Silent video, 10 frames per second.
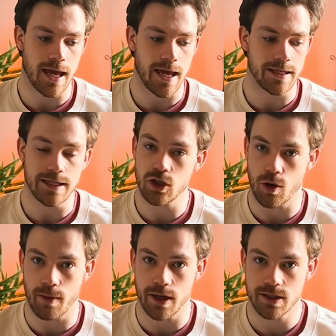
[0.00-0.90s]
a
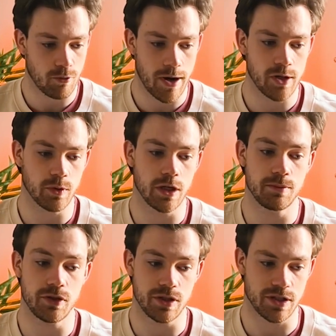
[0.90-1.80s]
e-commerce brand, we're gonna
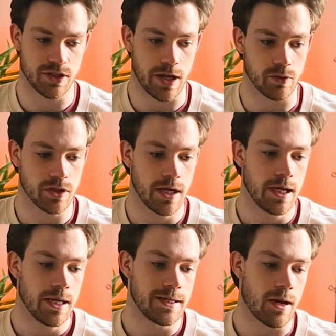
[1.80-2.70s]
be using sales.
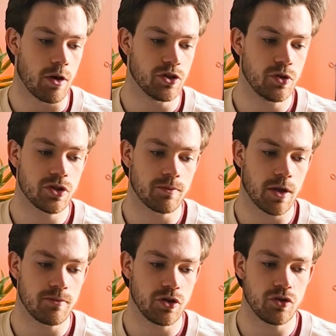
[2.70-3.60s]
Now, I do
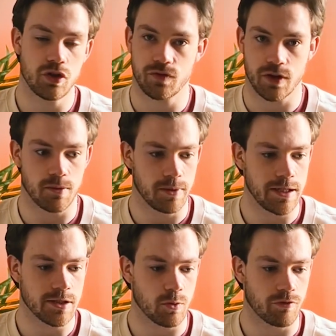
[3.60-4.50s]
sometimes use, just for
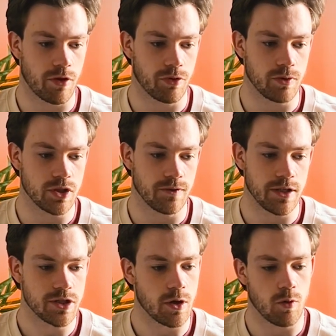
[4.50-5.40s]
completeness, I wanna run through each of
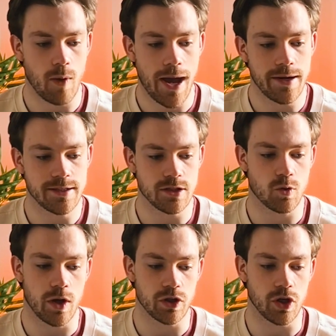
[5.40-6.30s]
these. So awareness is
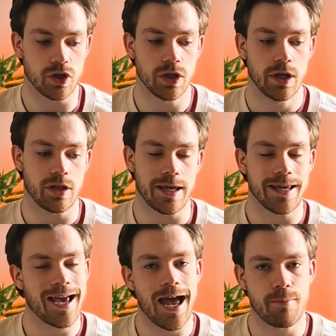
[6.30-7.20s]
quite good.
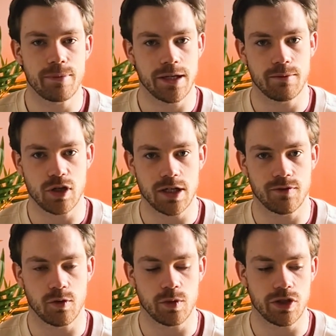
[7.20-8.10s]
It can be an
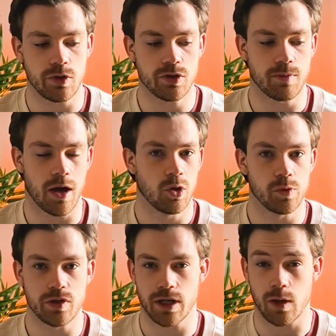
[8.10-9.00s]
objective that we use, but
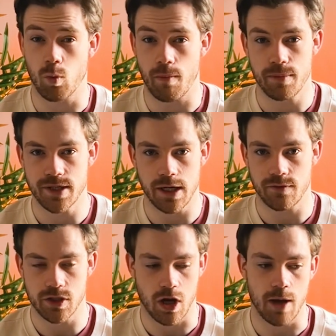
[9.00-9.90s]
we use it like 1% of
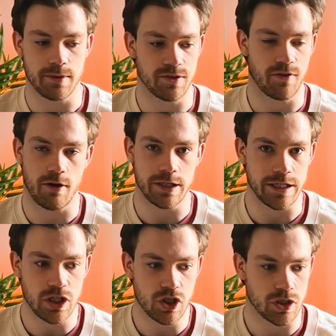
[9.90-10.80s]
the time. It's very
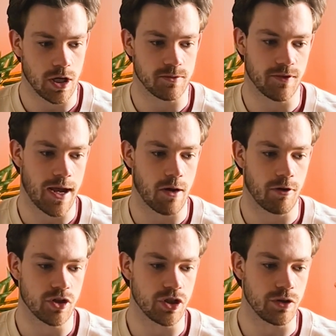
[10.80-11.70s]
niche in terms of how we're
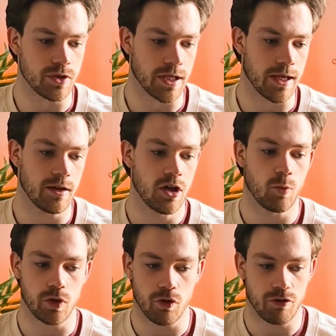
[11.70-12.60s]
actually using it.
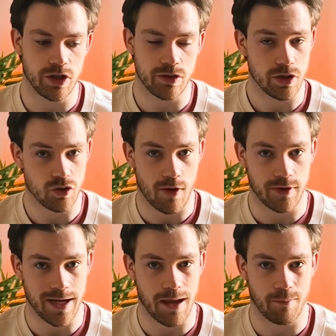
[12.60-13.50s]
We're not really using
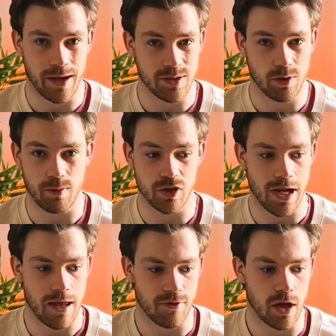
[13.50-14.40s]
traffic campaigns pretty much
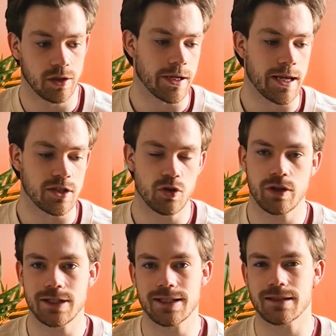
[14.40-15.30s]
ever. Again, it's not that
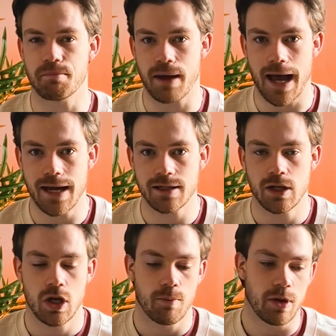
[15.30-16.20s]
these things are bad,
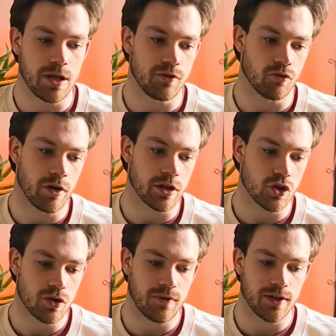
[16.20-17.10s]
but if you're running a
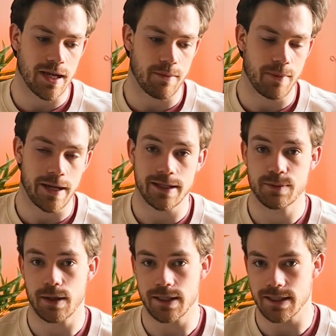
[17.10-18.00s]
traffic campaign
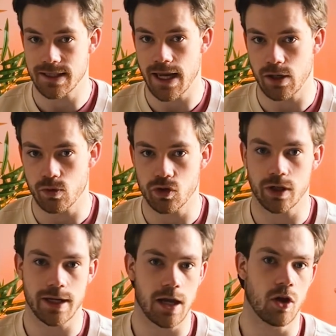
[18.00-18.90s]
expecting sales, you're
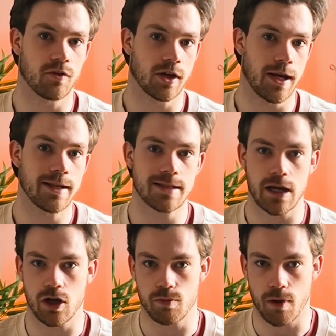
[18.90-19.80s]
gonna get a lot of clicks
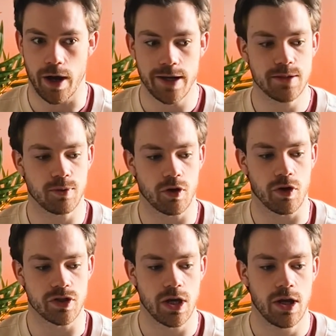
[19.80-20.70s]
and no buyers because